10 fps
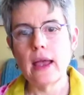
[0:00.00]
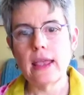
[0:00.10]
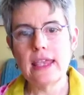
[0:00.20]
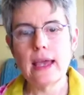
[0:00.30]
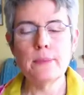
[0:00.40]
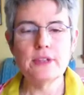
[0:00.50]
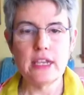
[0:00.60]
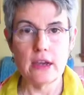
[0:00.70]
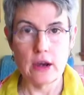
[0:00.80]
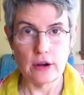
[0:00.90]

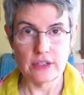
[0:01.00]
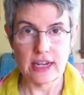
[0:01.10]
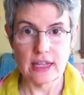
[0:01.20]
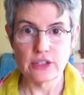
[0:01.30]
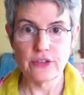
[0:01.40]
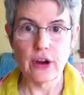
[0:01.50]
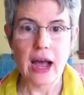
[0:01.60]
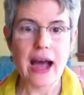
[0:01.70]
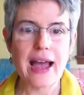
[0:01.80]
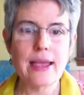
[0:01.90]
EMDR stands for
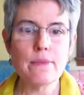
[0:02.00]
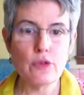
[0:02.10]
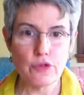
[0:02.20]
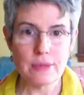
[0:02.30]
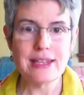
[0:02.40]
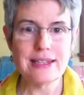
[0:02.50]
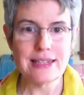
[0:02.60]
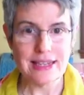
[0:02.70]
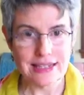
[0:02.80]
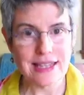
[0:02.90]
eye movement
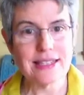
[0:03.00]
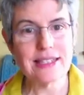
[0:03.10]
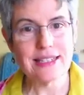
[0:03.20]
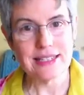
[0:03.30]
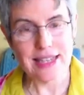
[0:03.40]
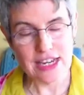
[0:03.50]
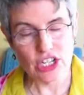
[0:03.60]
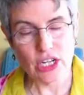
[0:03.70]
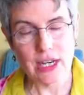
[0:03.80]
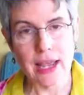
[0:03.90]

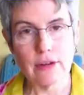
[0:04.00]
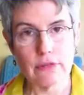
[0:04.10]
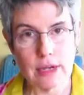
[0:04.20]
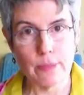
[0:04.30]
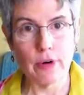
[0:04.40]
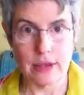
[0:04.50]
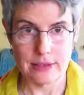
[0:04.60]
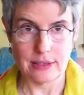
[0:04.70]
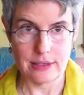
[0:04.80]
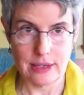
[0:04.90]
desensitization and
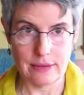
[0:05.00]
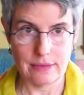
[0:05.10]
reprocessing.